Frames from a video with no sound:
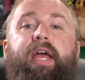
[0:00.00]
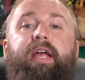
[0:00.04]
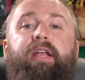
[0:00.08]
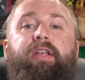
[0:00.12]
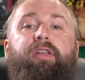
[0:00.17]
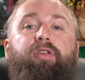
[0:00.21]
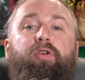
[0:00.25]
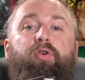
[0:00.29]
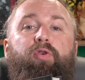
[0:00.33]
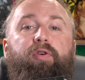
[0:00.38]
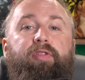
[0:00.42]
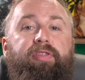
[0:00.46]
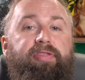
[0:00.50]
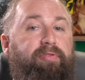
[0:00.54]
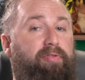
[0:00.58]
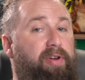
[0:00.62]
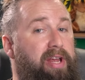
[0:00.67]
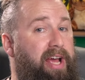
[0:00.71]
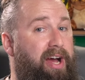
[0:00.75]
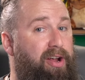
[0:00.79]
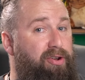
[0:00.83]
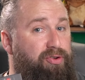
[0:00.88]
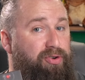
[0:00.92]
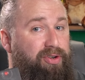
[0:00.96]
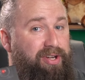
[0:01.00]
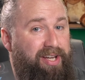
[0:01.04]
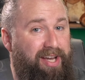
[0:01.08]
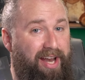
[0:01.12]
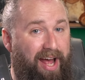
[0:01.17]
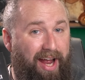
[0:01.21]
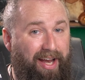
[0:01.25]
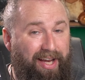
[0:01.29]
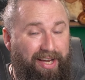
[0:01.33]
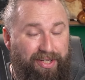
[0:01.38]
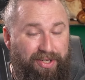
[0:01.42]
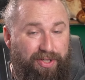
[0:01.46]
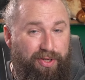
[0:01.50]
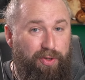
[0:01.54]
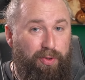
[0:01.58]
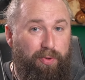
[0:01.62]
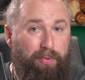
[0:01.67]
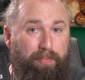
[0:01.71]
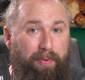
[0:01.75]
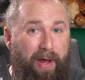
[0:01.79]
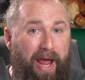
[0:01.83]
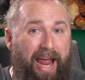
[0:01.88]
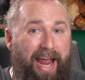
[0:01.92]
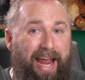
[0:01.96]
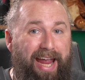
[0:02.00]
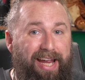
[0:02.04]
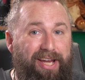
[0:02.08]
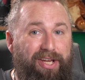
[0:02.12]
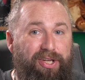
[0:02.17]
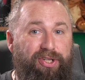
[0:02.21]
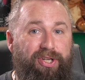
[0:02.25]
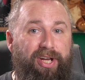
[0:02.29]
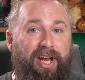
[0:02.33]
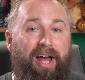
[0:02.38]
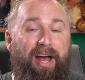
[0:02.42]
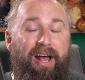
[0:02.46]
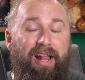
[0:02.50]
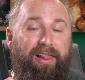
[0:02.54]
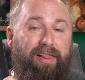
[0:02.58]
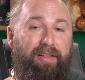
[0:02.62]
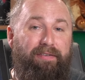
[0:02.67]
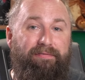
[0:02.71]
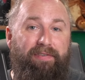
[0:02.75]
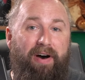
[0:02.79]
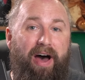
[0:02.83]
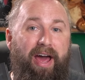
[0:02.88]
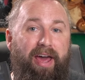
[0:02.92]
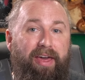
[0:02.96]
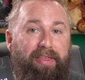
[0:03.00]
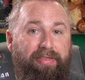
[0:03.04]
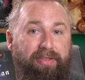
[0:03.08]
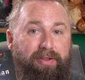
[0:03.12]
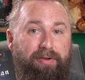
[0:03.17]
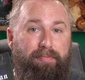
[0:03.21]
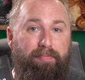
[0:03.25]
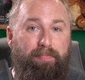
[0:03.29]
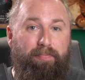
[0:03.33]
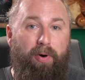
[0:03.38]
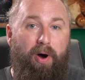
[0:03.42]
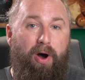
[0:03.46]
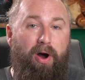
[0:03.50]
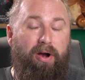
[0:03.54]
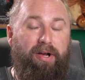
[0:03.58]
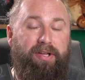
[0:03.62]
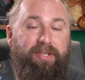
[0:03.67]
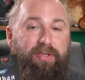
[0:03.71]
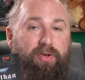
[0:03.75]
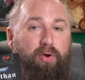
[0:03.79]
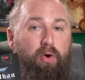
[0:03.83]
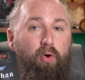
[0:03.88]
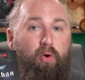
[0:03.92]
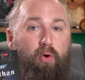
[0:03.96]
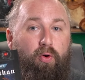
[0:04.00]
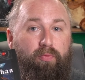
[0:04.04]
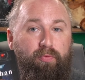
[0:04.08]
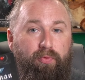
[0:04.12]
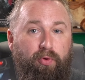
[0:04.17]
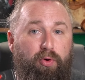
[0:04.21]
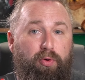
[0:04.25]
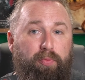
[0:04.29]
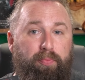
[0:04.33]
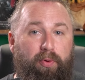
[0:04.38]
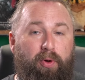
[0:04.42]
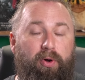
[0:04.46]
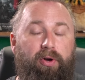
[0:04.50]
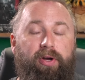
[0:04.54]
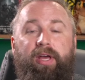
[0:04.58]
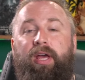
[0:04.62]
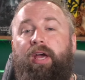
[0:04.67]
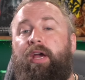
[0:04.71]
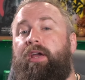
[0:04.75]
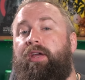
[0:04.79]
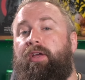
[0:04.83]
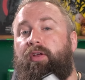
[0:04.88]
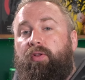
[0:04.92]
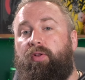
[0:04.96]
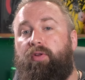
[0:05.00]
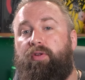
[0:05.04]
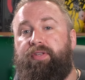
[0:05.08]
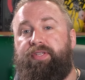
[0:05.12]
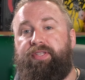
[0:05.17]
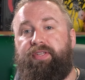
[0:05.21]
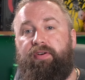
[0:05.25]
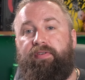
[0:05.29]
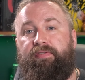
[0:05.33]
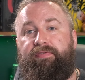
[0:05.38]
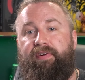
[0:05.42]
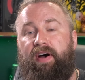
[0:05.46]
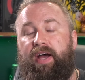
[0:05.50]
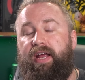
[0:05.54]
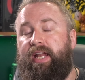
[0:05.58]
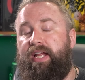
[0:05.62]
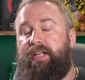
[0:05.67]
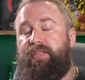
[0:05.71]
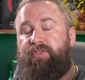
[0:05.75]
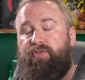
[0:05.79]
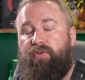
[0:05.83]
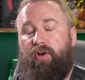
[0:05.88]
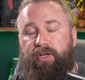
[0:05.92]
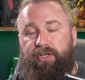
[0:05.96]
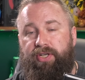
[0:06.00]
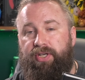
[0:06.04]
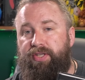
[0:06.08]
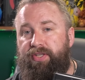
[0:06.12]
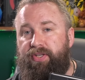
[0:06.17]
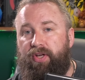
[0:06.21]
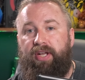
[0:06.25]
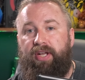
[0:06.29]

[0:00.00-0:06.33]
in your 392-page Leviathan box core rulebook, you'll also find instructions